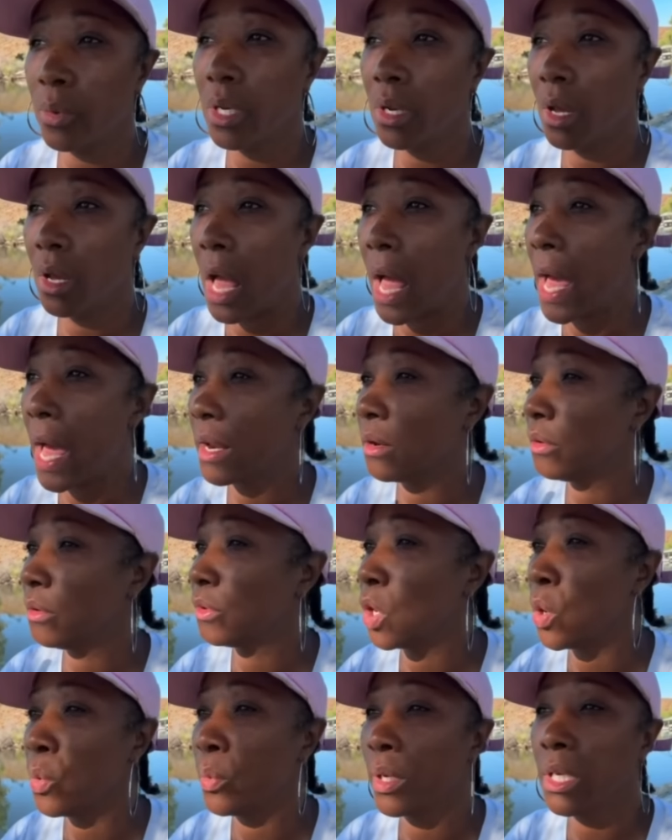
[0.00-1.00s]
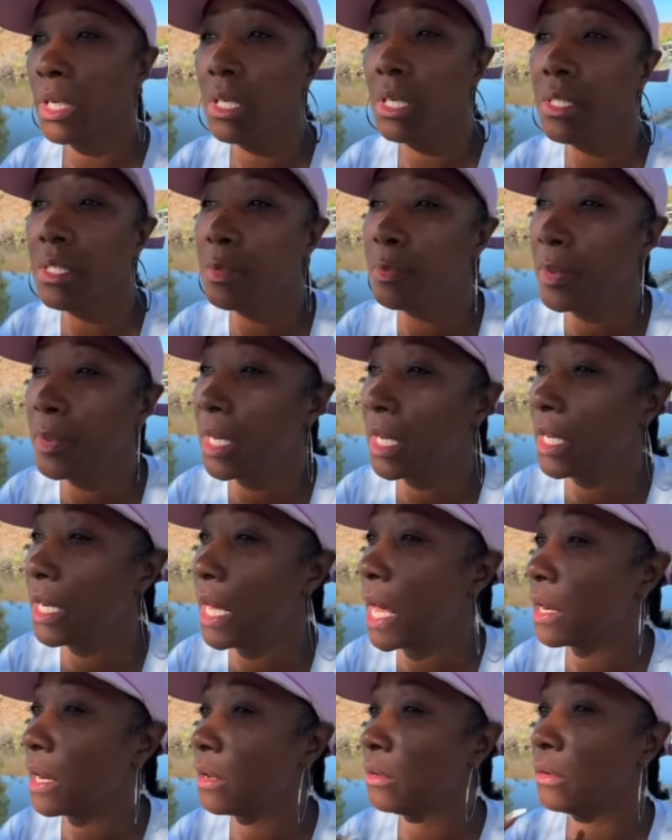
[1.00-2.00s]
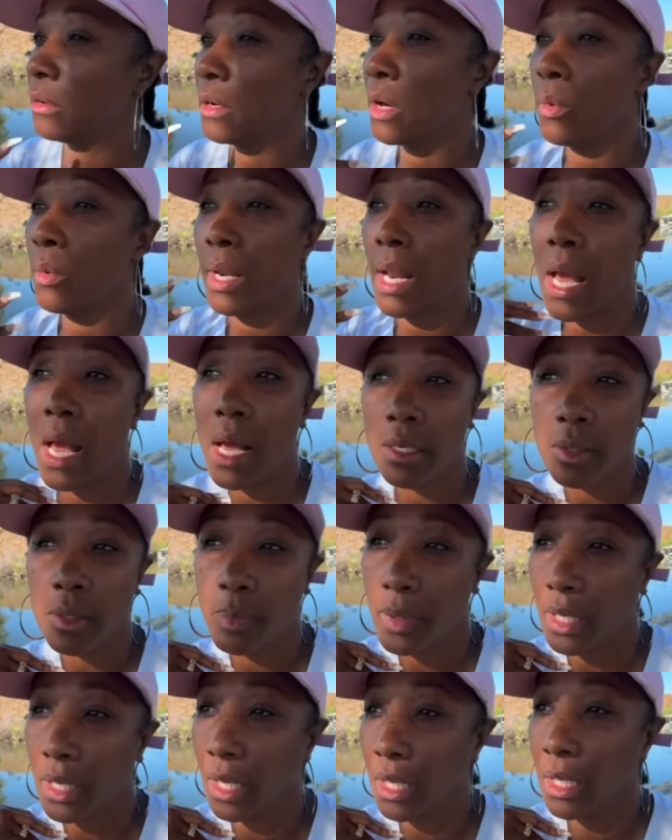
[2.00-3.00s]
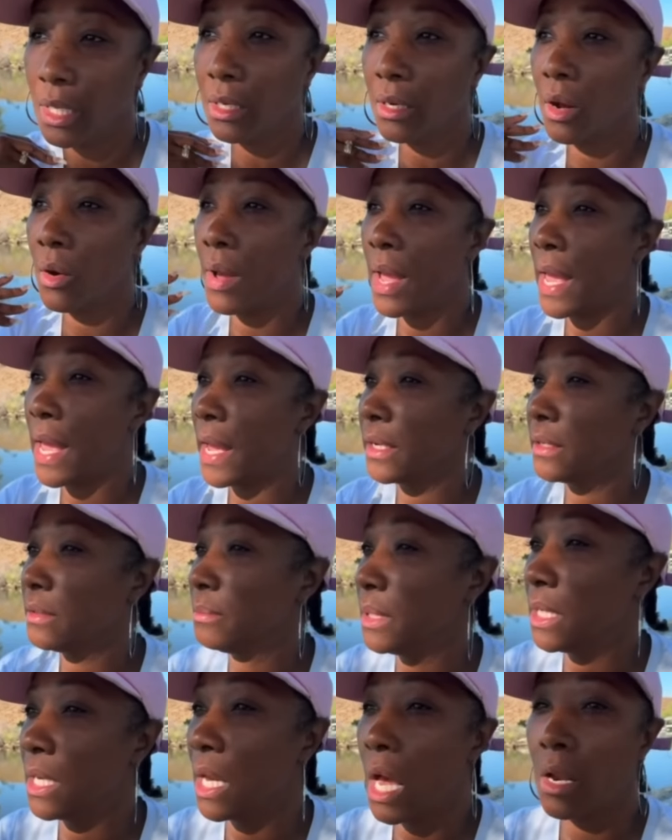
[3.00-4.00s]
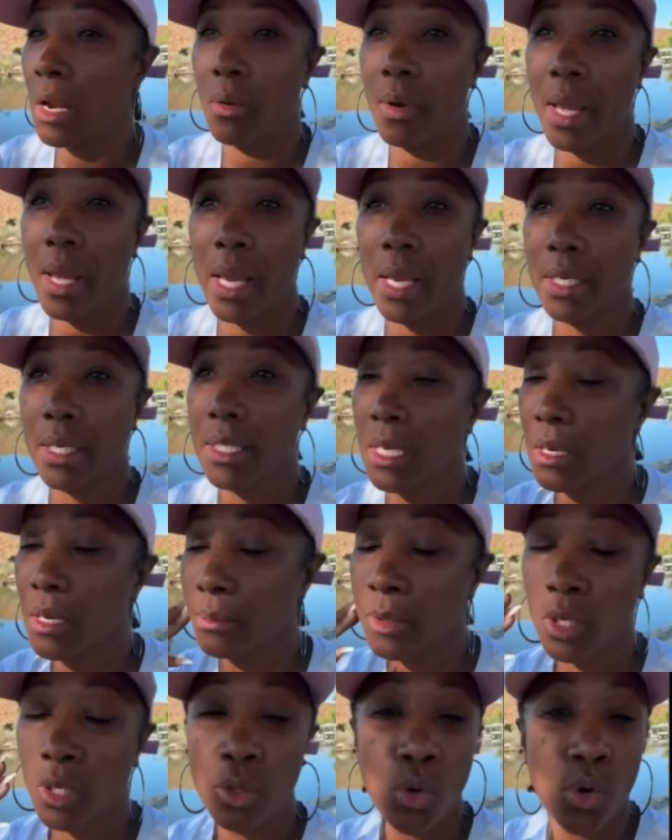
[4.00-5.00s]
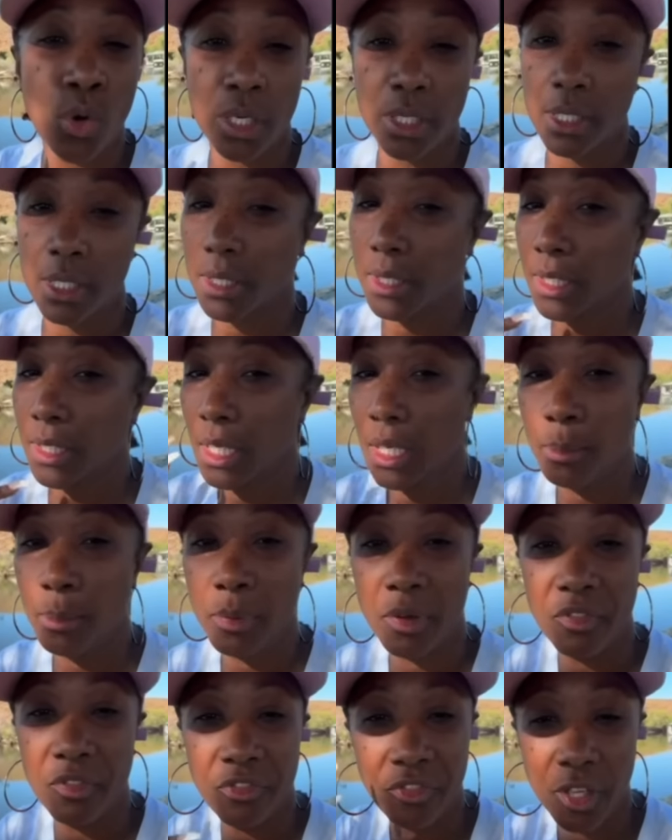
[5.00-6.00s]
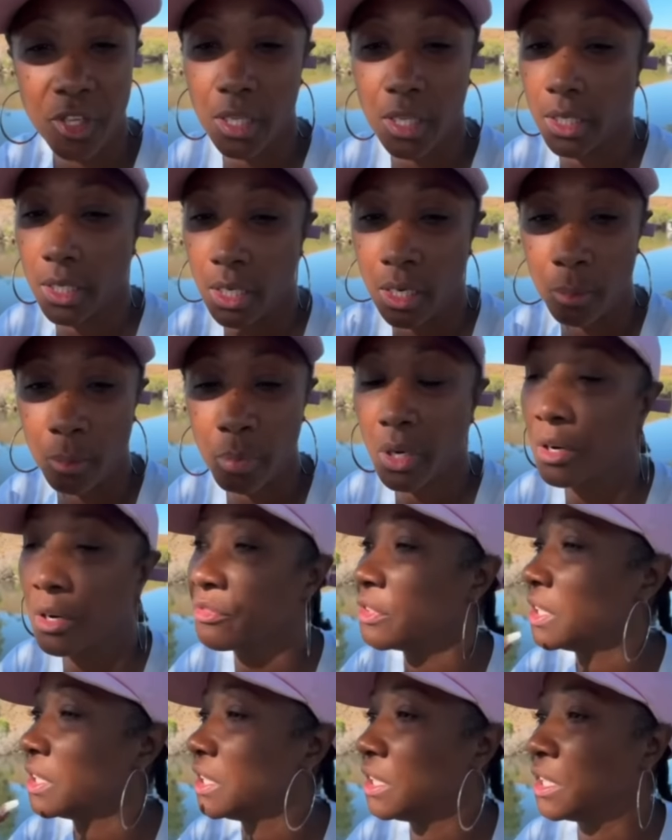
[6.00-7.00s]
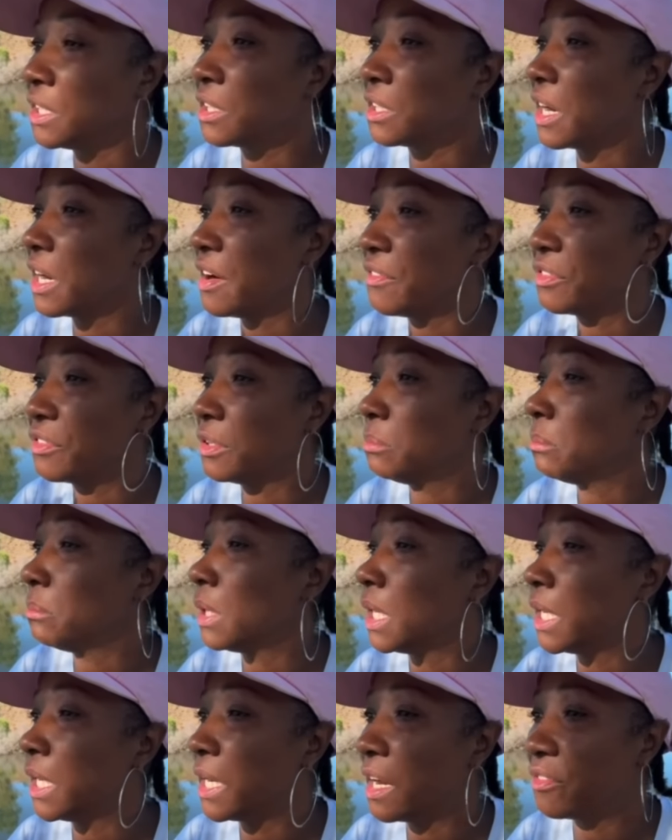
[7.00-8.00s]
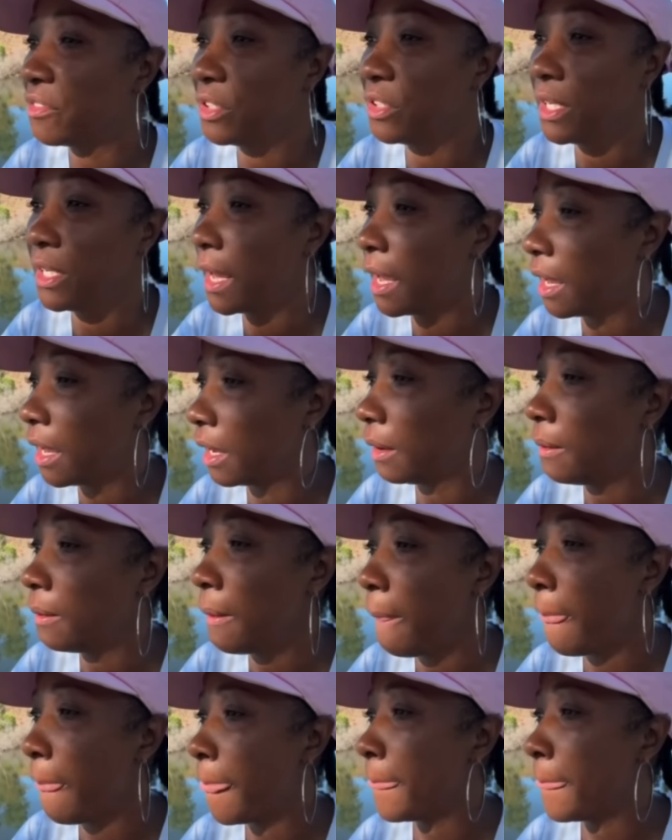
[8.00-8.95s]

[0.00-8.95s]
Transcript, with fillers: We don't, I don't know what he spend. I don't know what I spend. He don't ask me. I don't ask him. The Lord just keep it filling up every year, every month, every day.